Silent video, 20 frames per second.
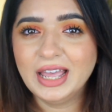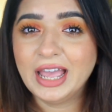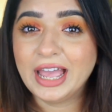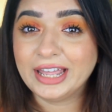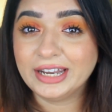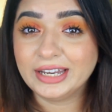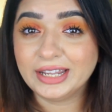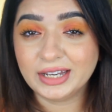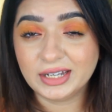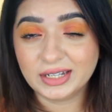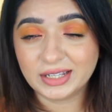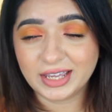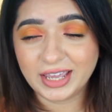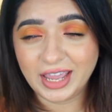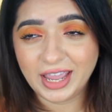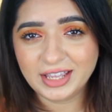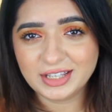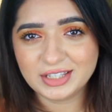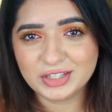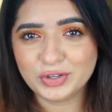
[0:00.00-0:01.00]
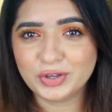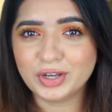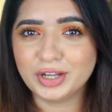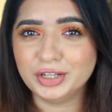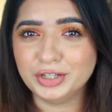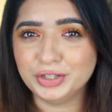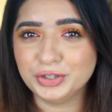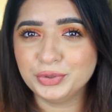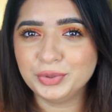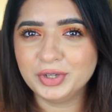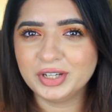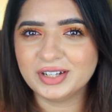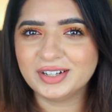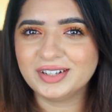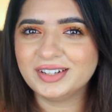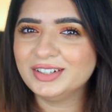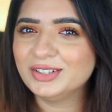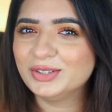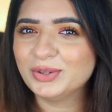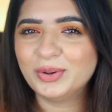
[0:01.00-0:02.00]
And in case you are new
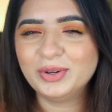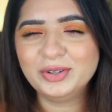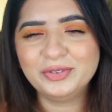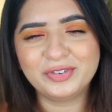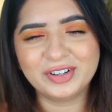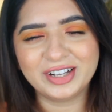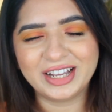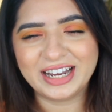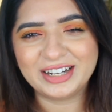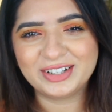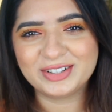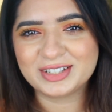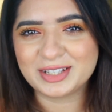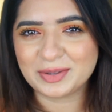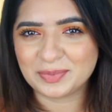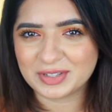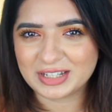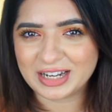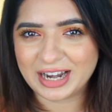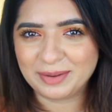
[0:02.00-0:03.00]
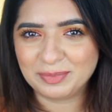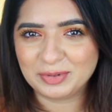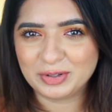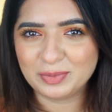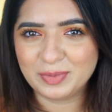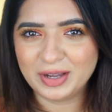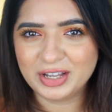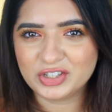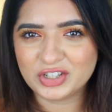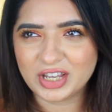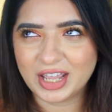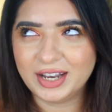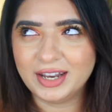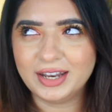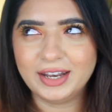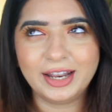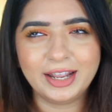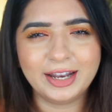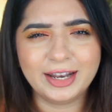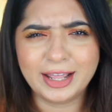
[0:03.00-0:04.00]
here, don't forget to subscribe to my
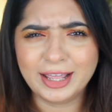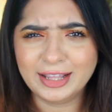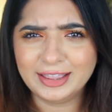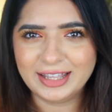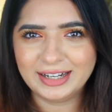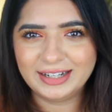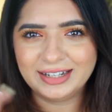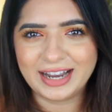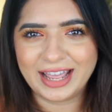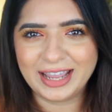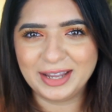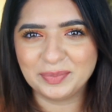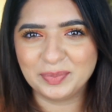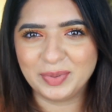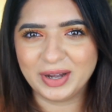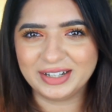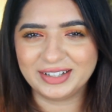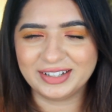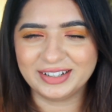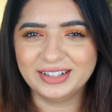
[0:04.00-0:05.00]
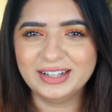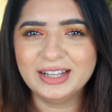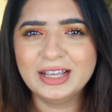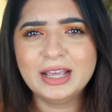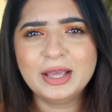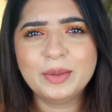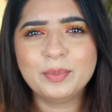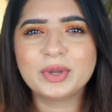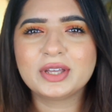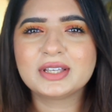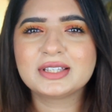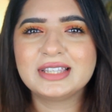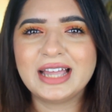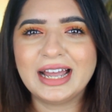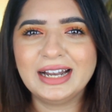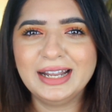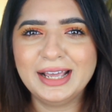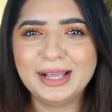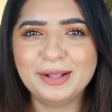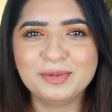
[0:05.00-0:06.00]
channel and hit that like button because
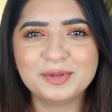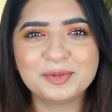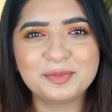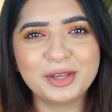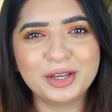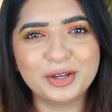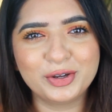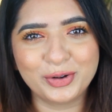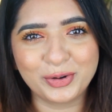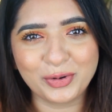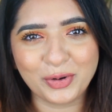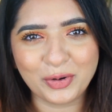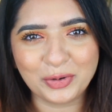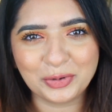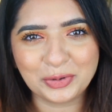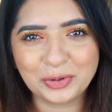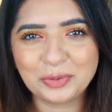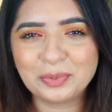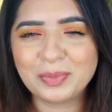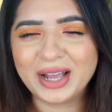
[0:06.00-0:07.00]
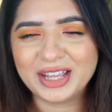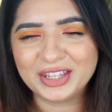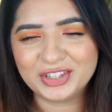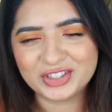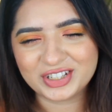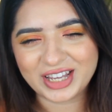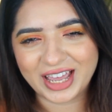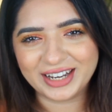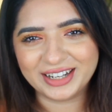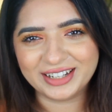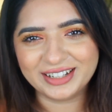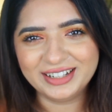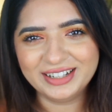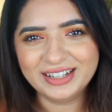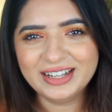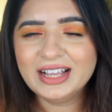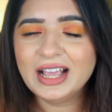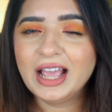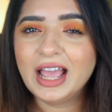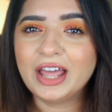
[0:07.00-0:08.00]
that helps me grow my channel.
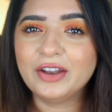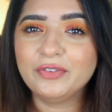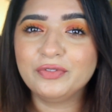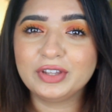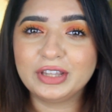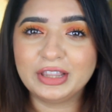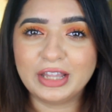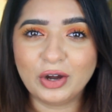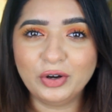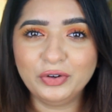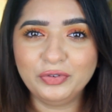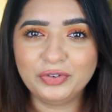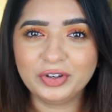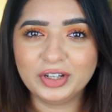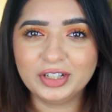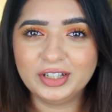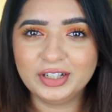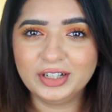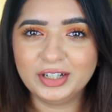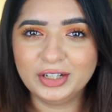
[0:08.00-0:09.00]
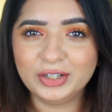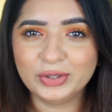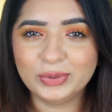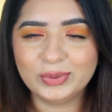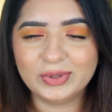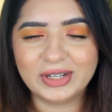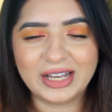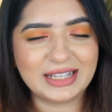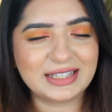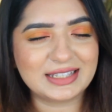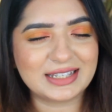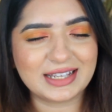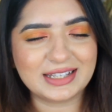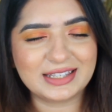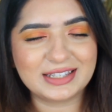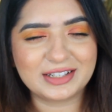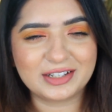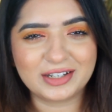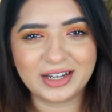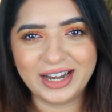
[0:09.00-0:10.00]
And without further ado, let's get
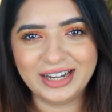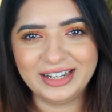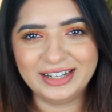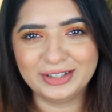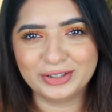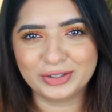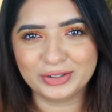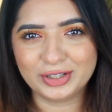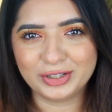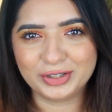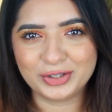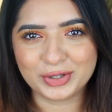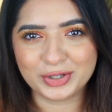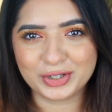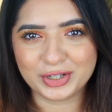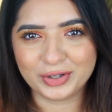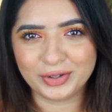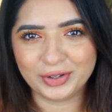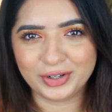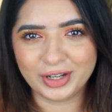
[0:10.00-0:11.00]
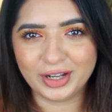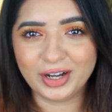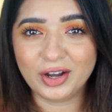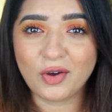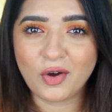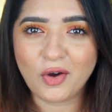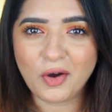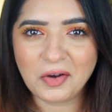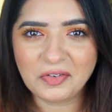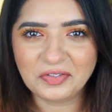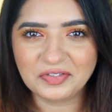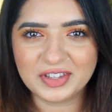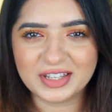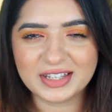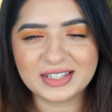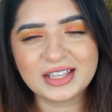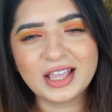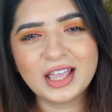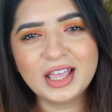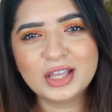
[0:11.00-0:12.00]
straight into the tutorial of
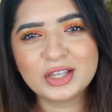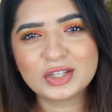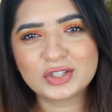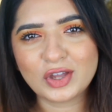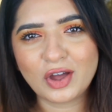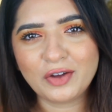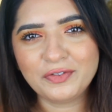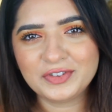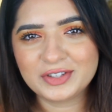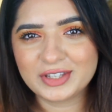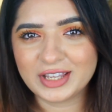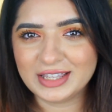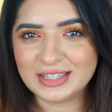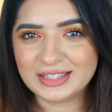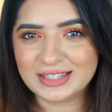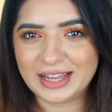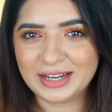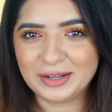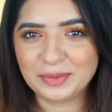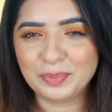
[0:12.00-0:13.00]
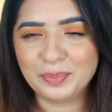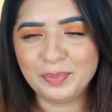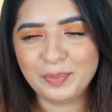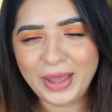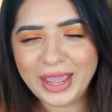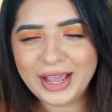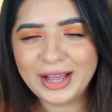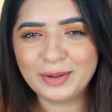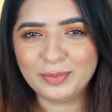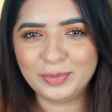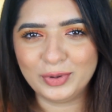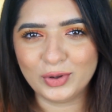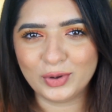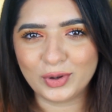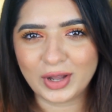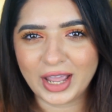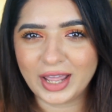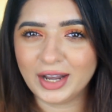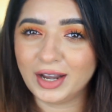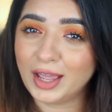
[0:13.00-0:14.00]
this soft sunset makeup
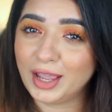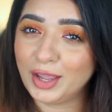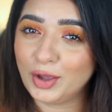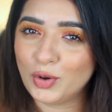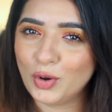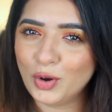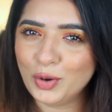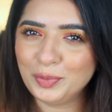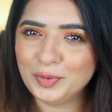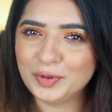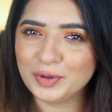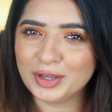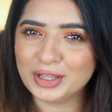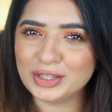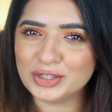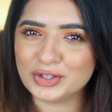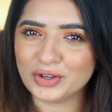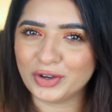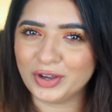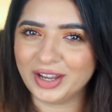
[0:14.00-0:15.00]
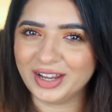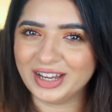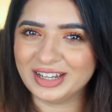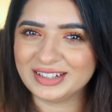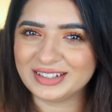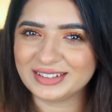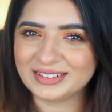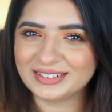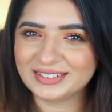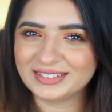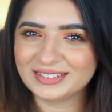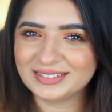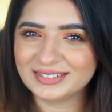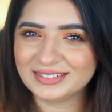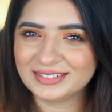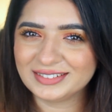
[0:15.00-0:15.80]
look, and I hope you enjoy it.